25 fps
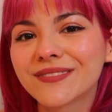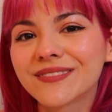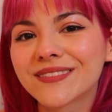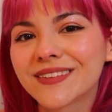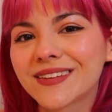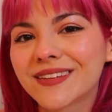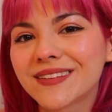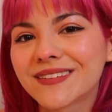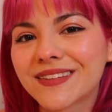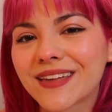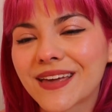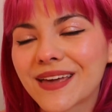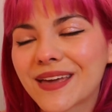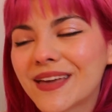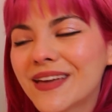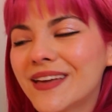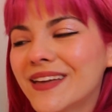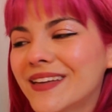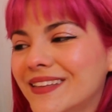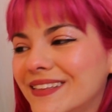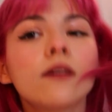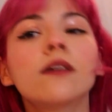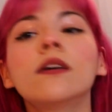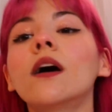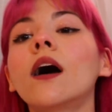to
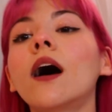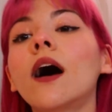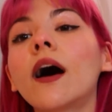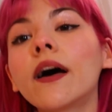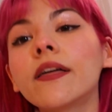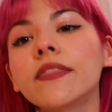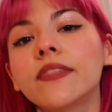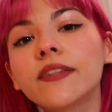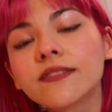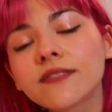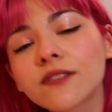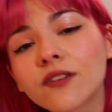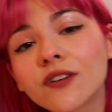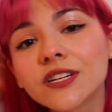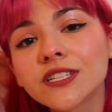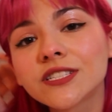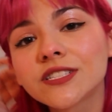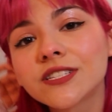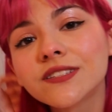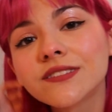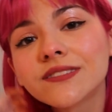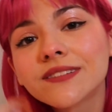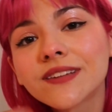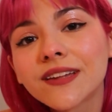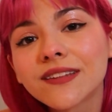say. This
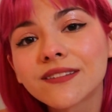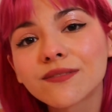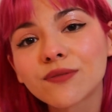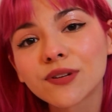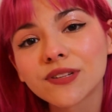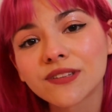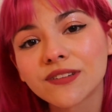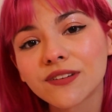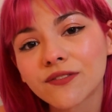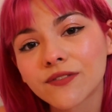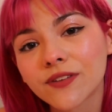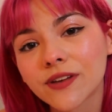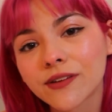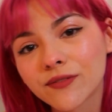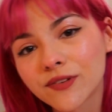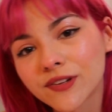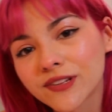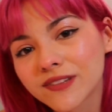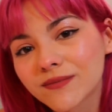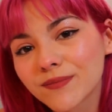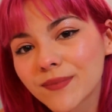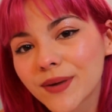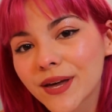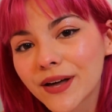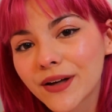question says, what's your
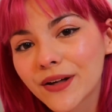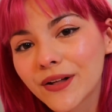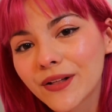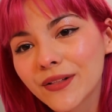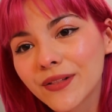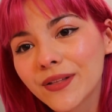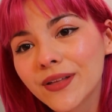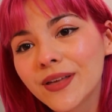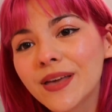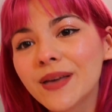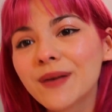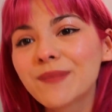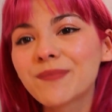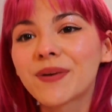favorite smell?